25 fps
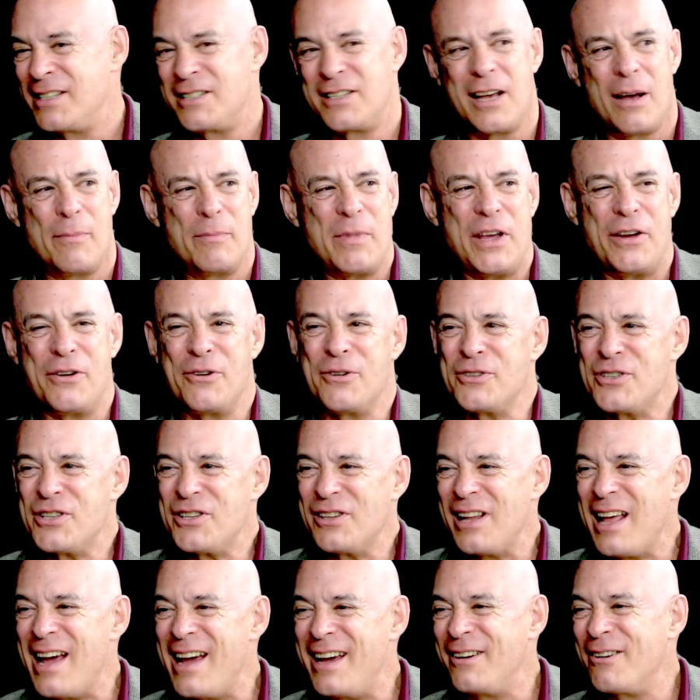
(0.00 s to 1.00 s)
some
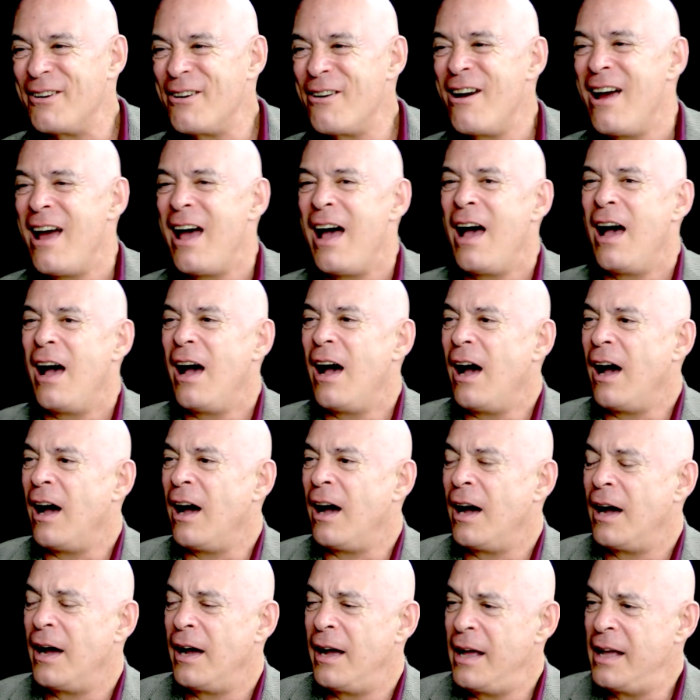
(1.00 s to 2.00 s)
years later.
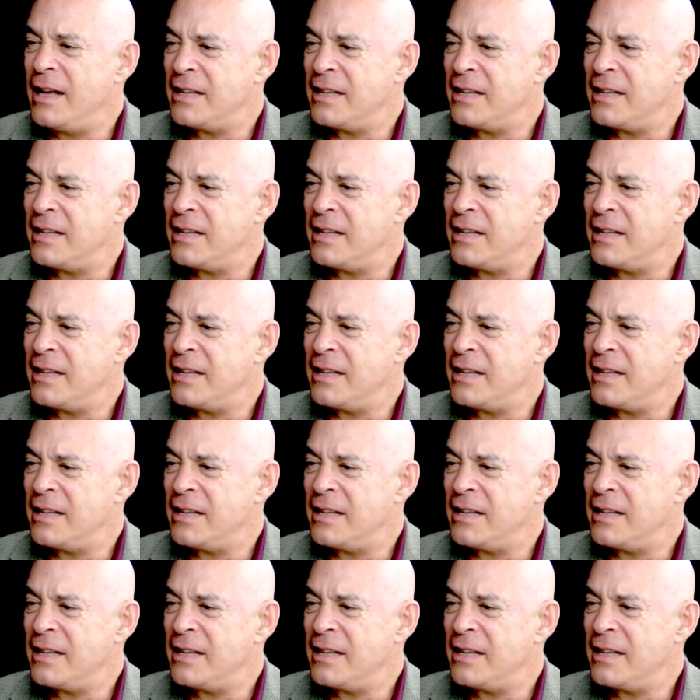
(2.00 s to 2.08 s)
Uh,